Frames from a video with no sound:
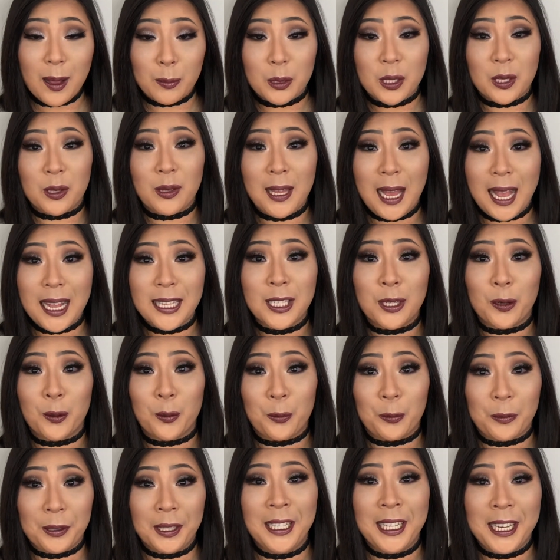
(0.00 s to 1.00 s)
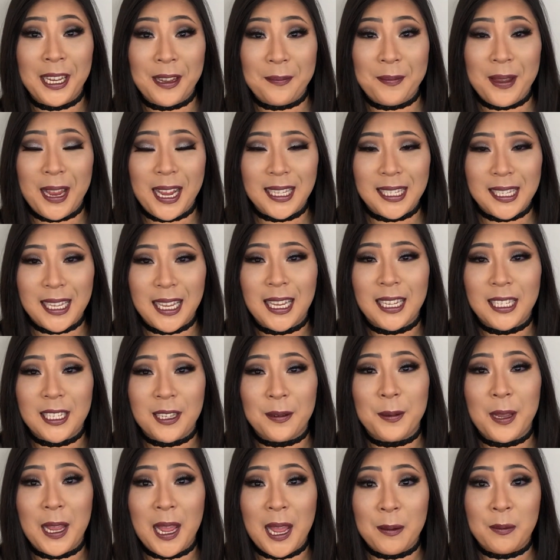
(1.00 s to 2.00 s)
So that's really amazing to
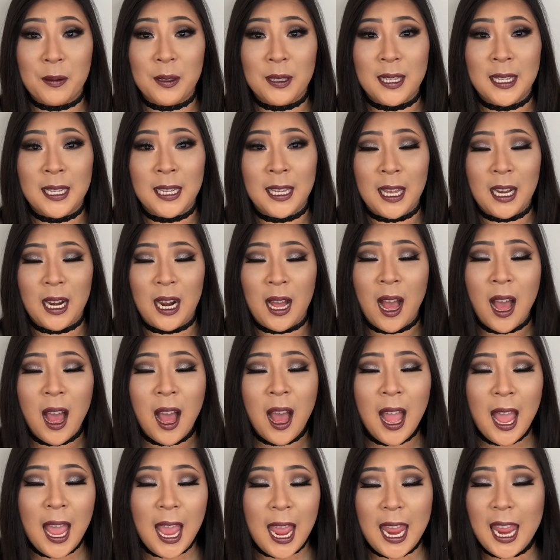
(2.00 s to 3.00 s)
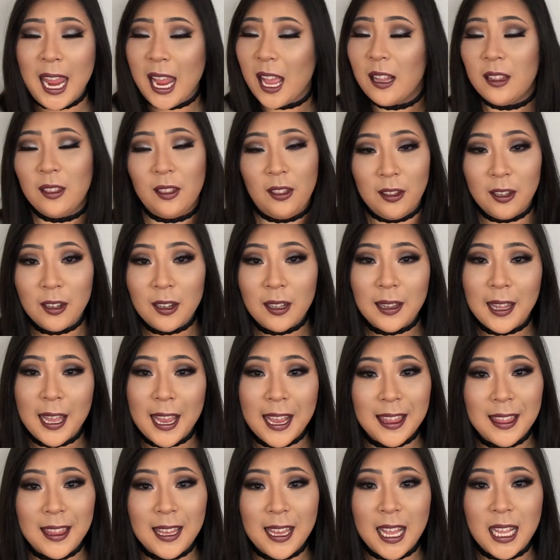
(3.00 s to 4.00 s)
be able to get a look
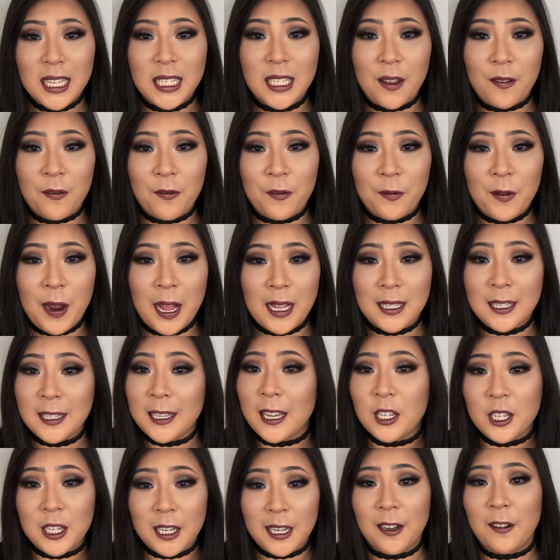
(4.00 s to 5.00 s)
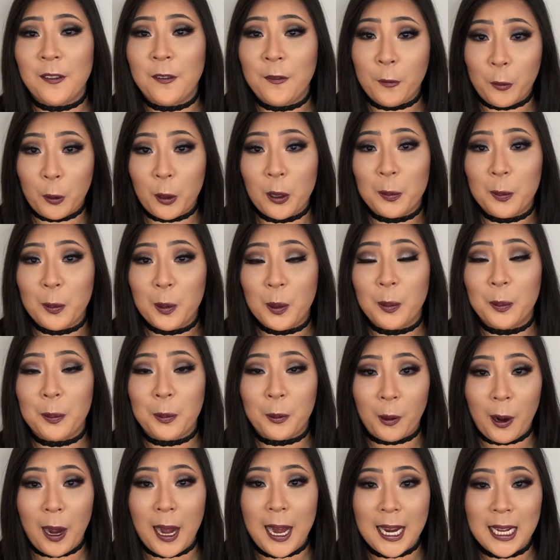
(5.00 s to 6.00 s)
like this at such an affordable
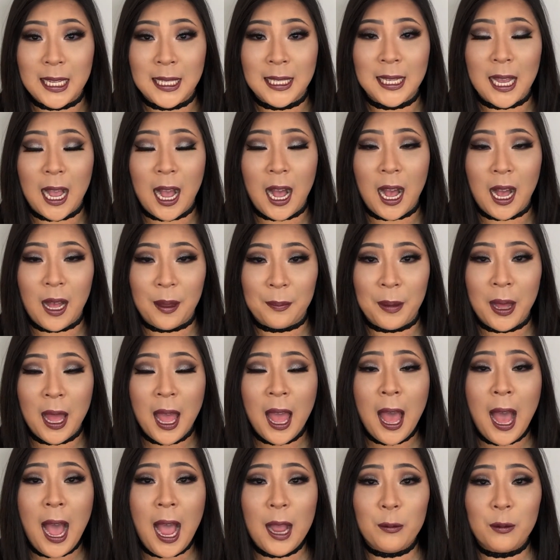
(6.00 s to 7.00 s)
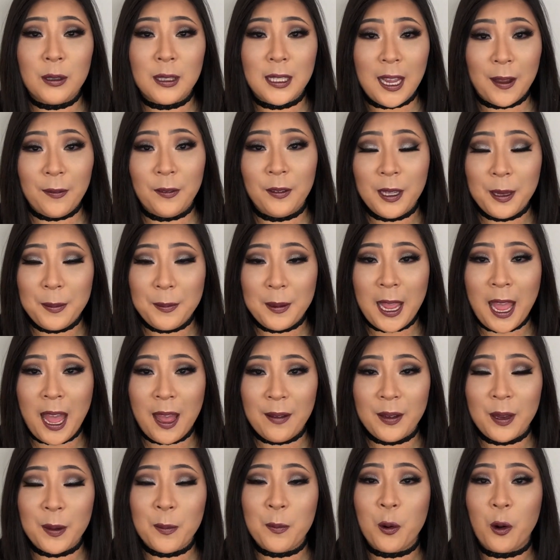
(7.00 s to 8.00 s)
price. I will definitely be
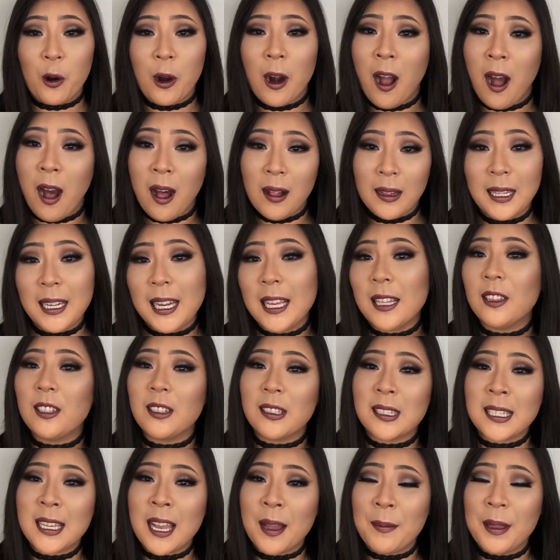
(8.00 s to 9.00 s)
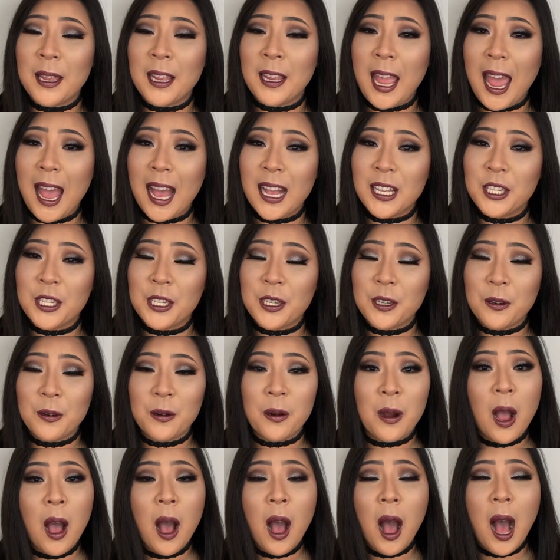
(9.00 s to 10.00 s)
having more holiday looks coming at
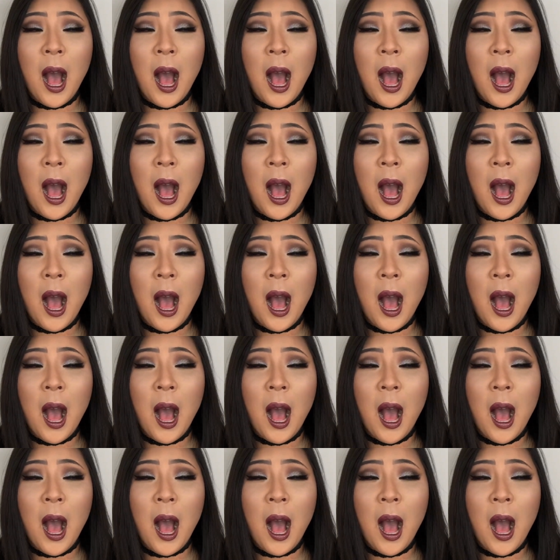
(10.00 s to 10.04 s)
you.